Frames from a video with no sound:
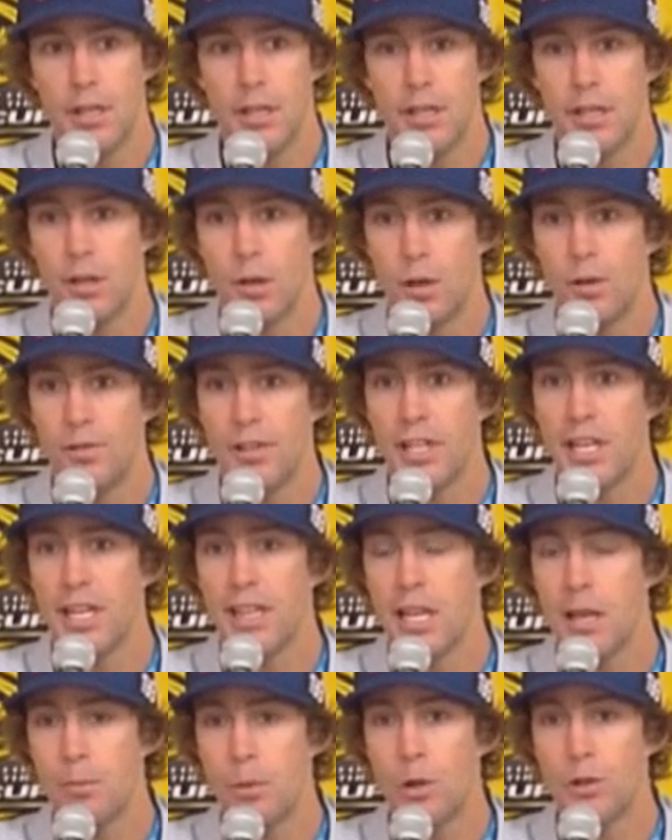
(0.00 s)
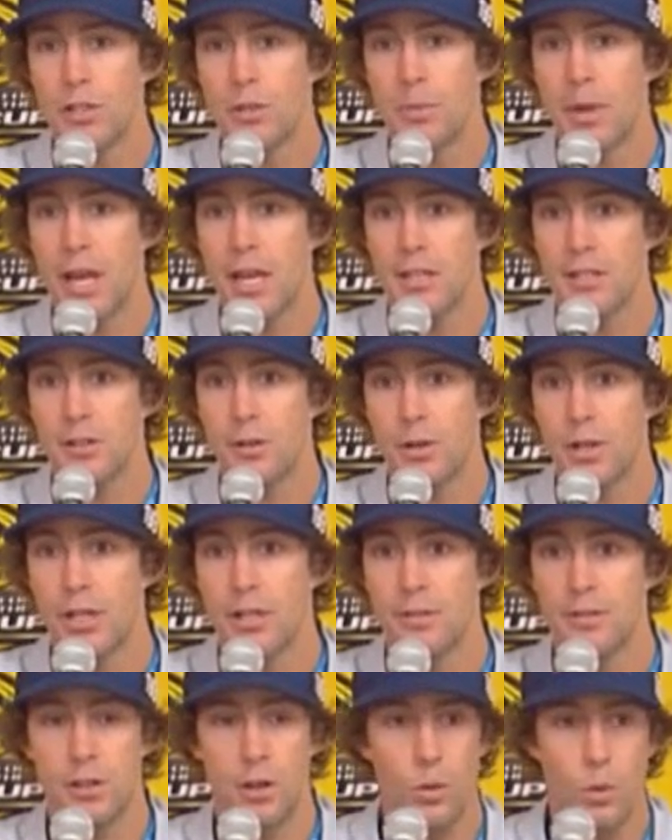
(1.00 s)
you know, hopefully getting that motion back
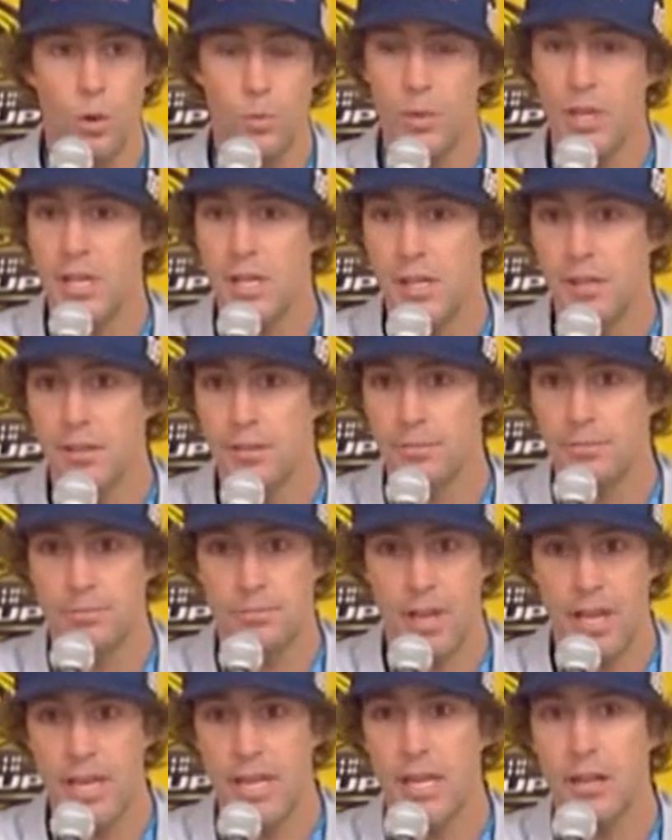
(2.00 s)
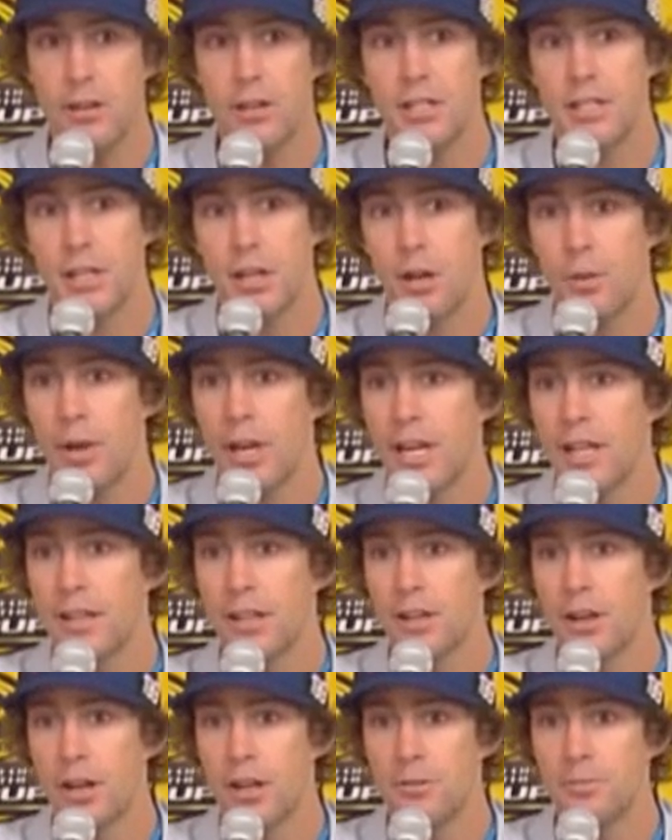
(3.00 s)
so it won't be any hindrance at all when I get in
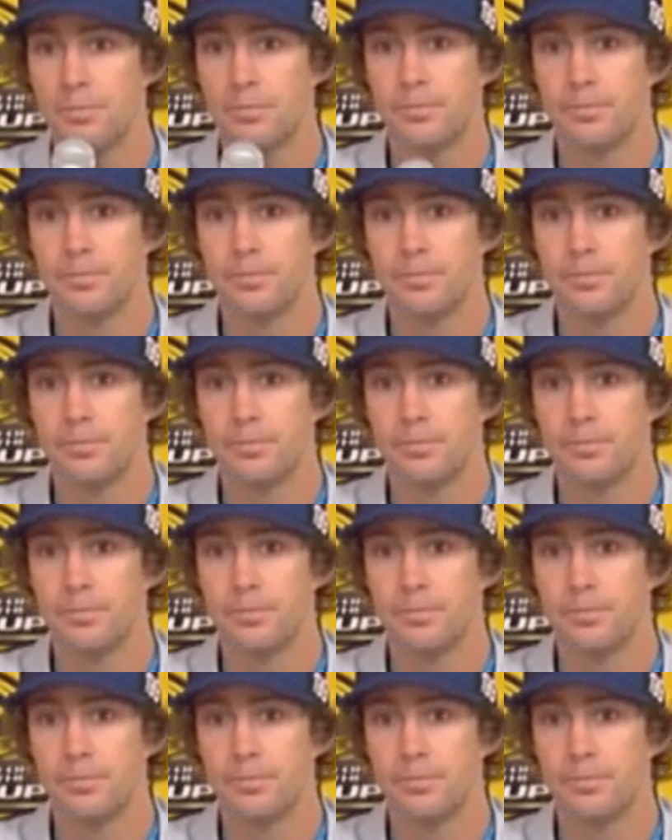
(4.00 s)
the car.